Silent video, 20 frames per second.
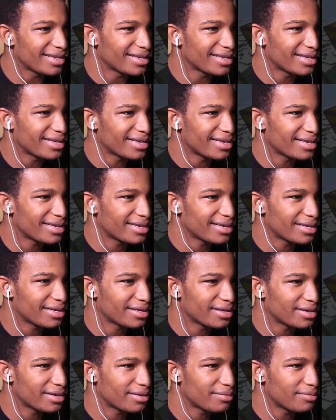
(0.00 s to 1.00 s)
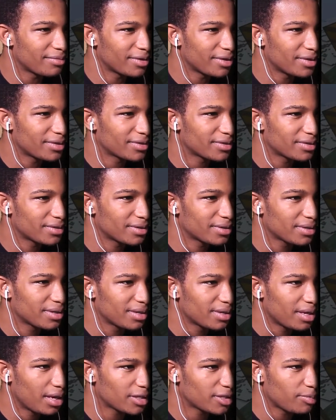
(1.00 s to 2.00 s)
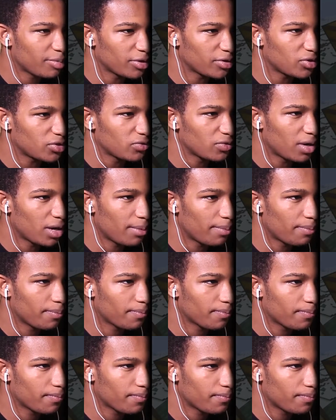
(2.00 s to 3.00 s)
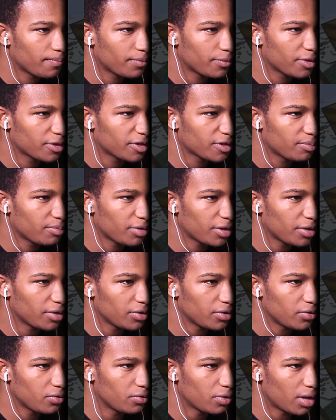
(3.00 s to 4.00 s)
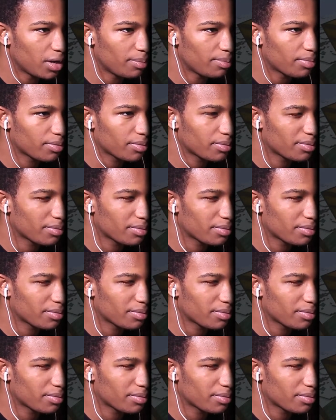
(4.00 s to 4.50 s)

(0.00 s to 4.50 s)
Um, this, I'll split you up, split you up.